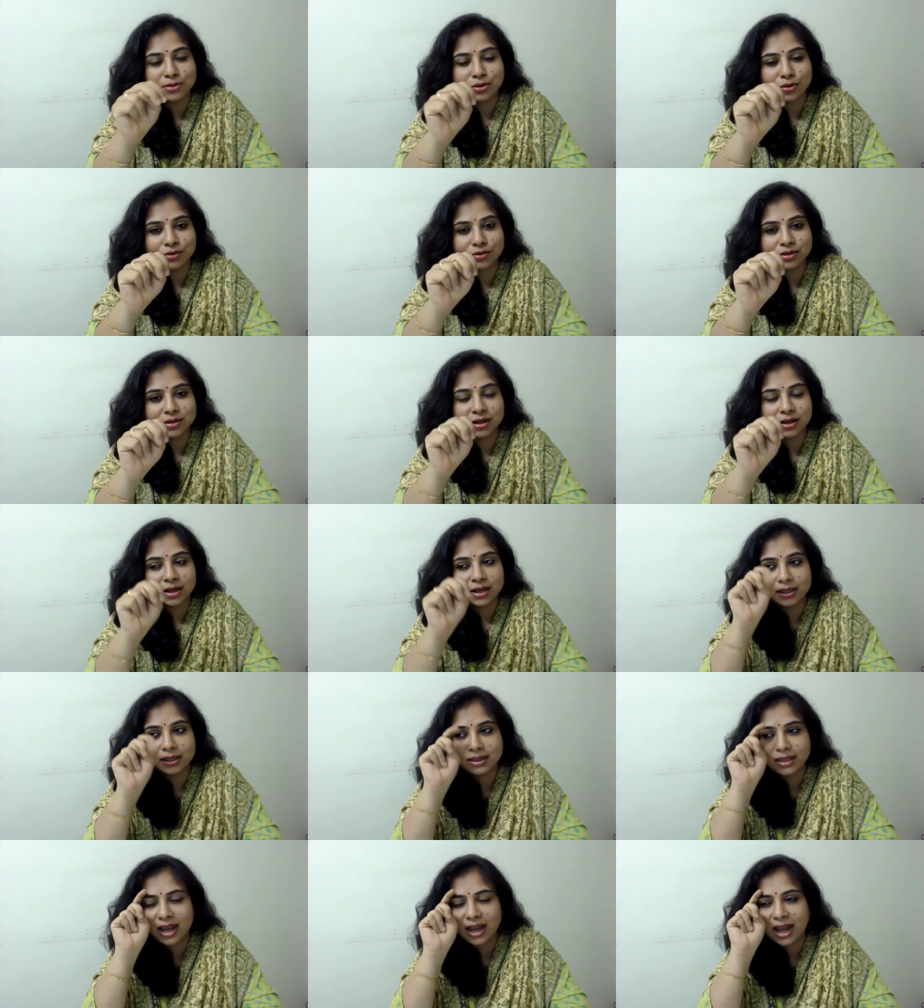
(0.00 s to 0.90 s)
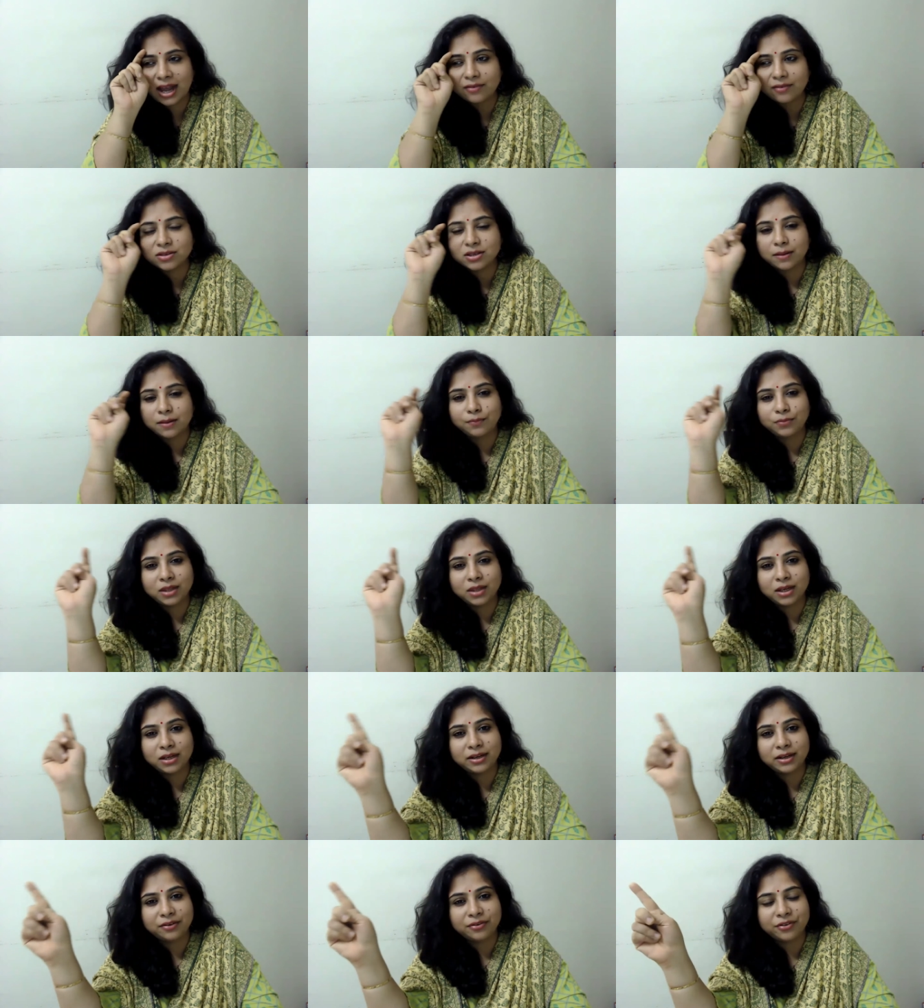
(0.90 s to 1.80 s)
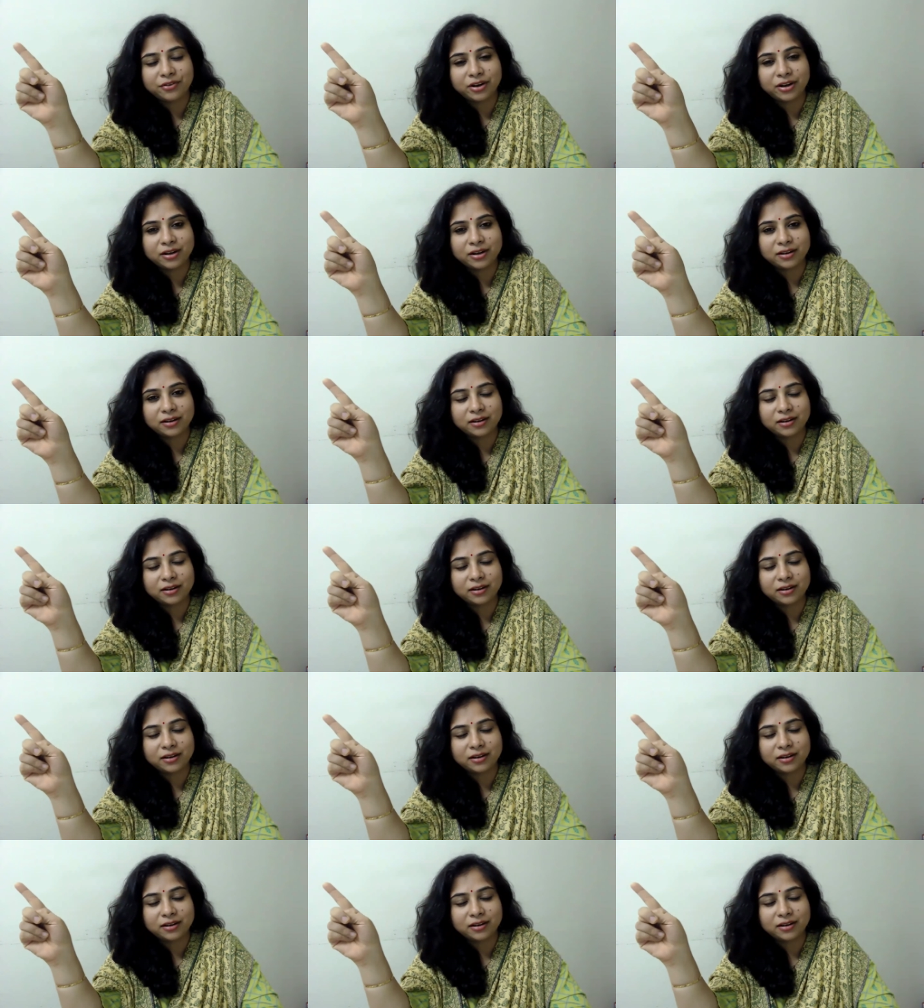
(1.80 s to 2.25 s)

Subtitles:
goes. They have something different